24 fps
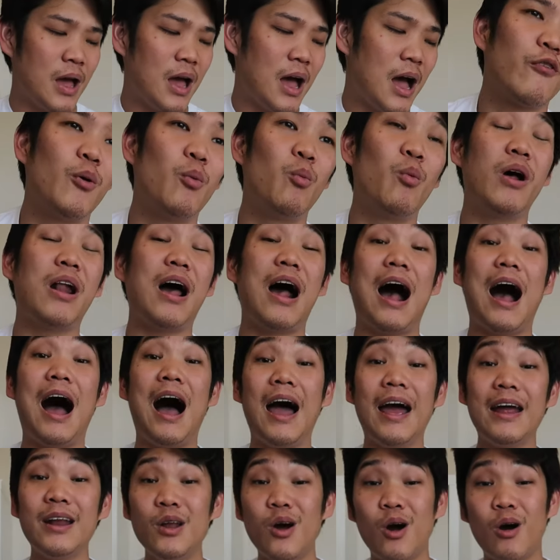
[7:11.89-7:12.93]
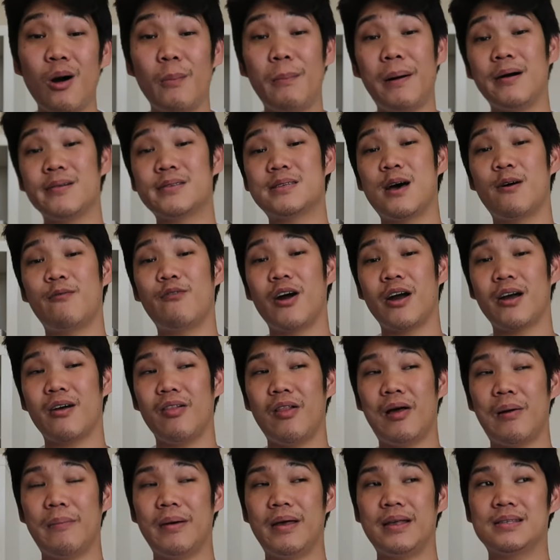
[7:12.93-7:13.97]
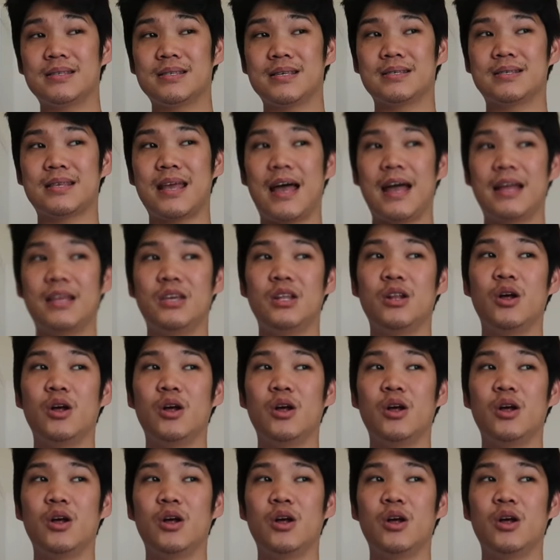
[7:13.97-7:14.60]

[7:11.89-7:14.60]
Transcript: From what I know about Telfar Clemens is that,